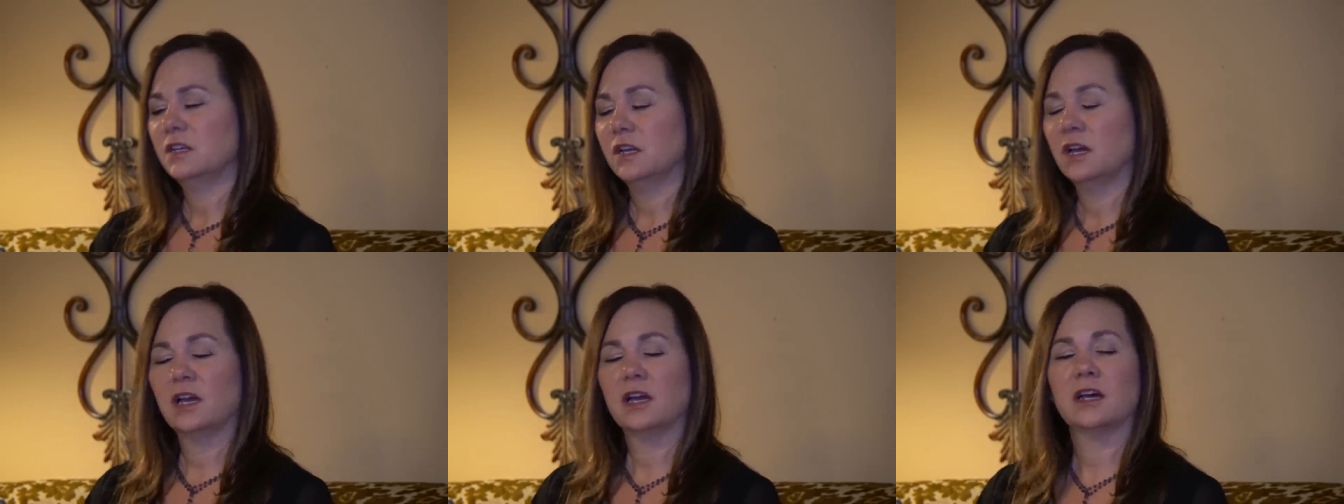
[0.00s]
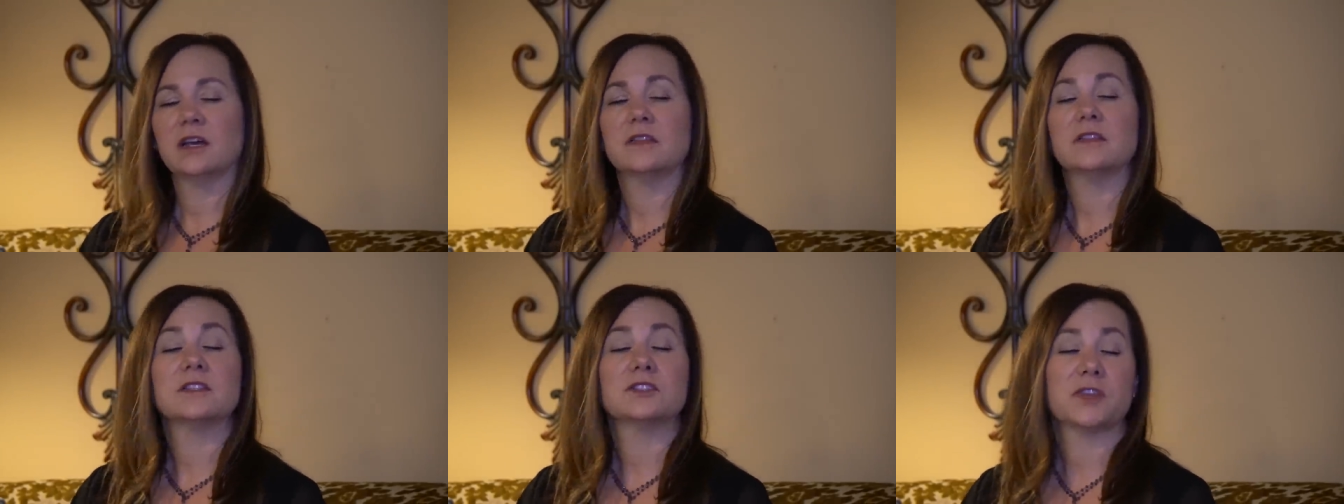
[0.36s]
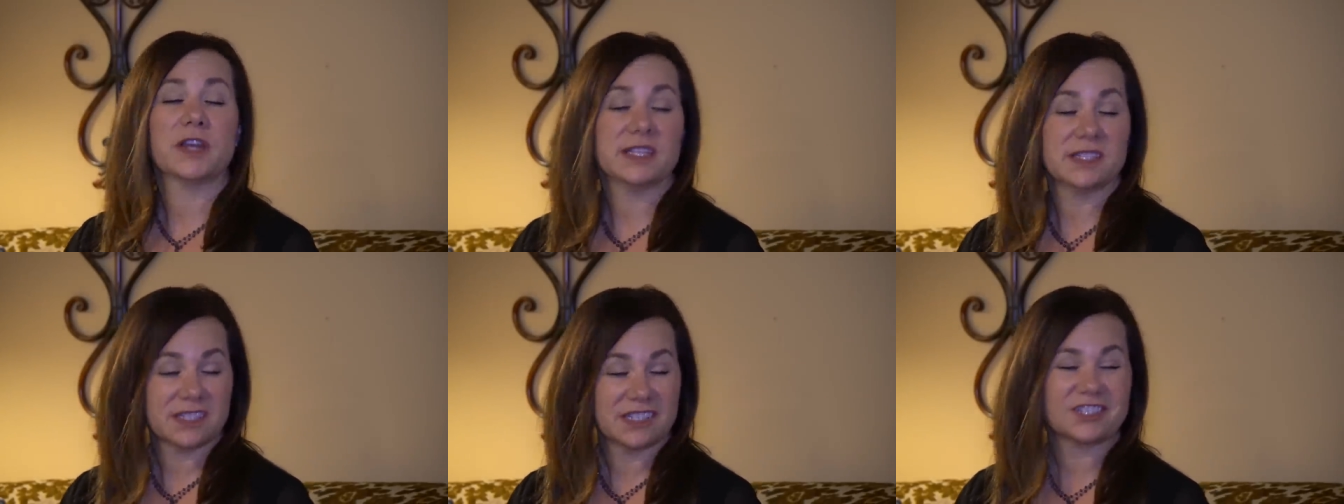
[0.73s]
uh, the
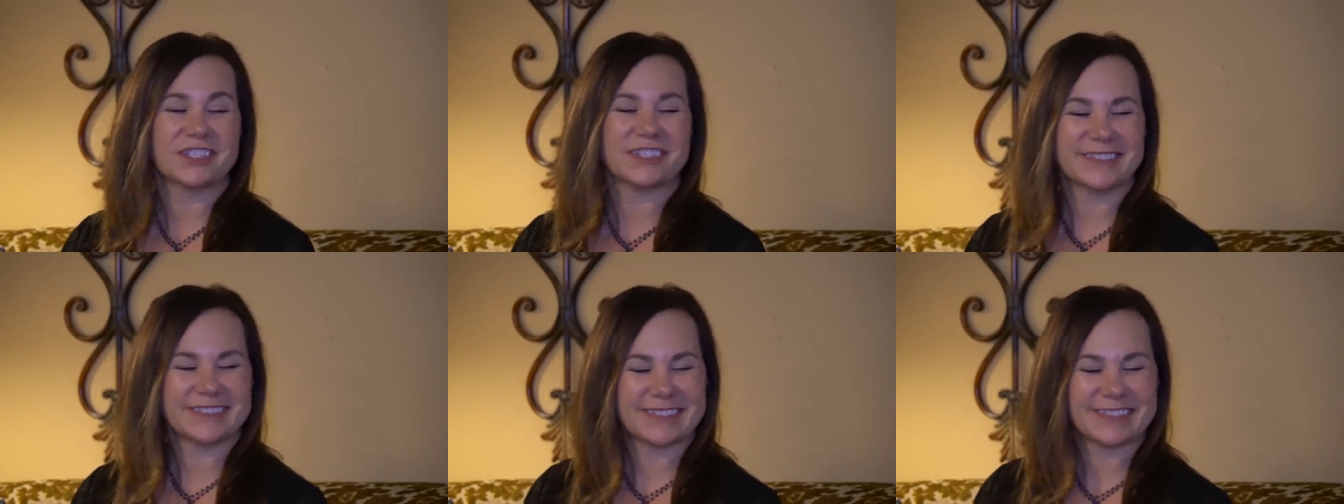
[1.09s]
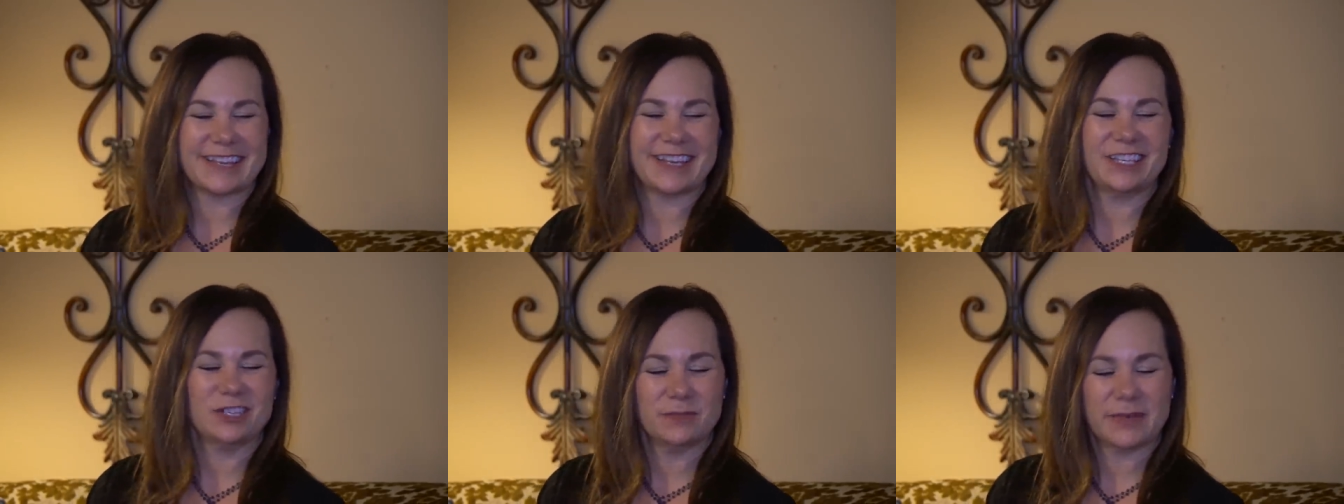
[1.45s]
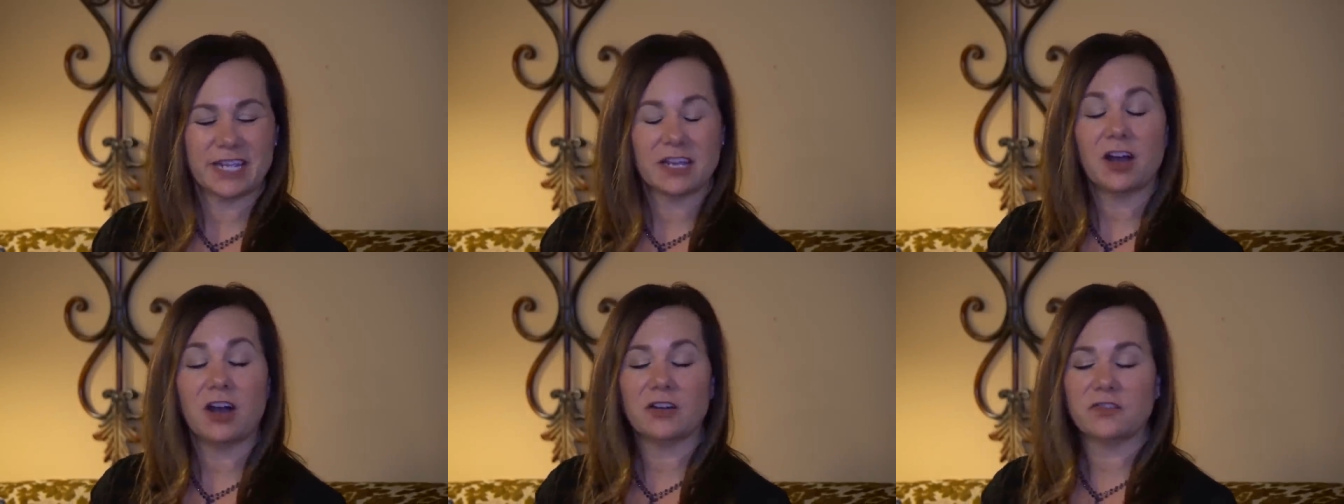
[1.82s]
transitions that you
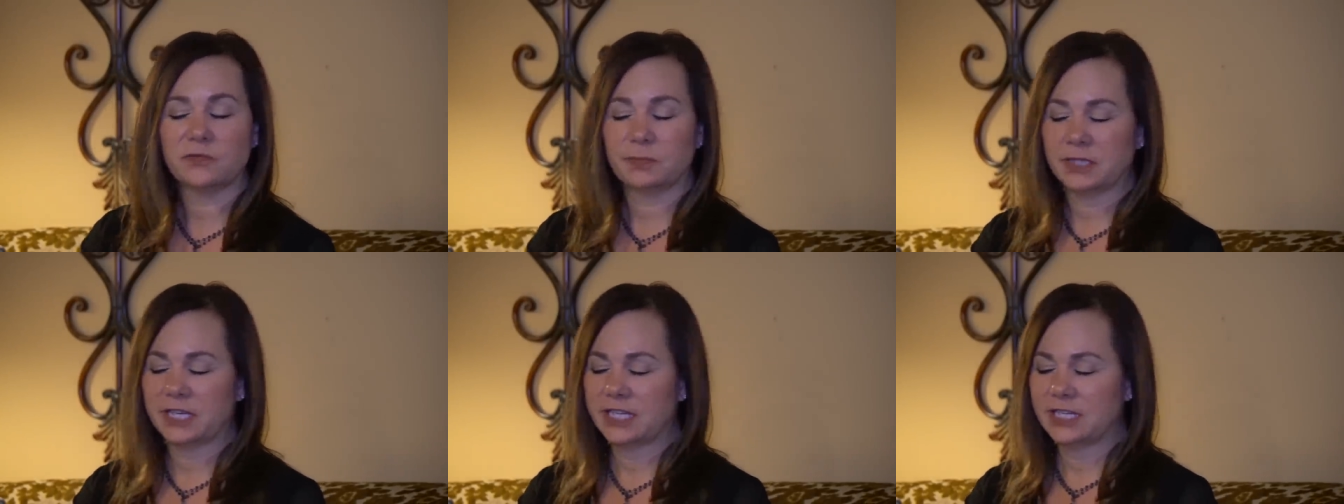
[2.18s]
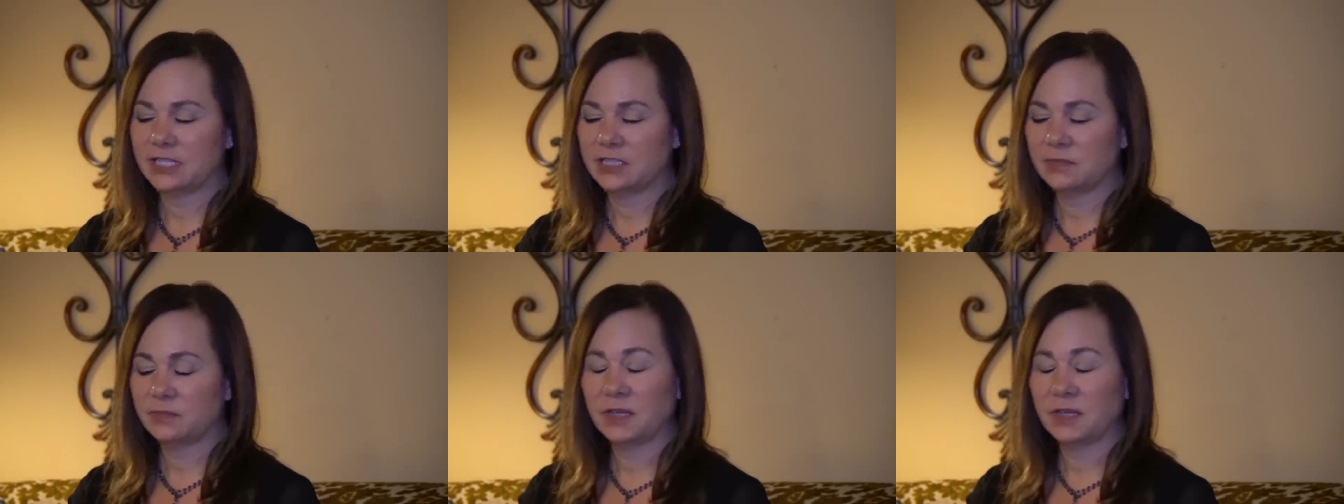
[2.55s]
make off planet.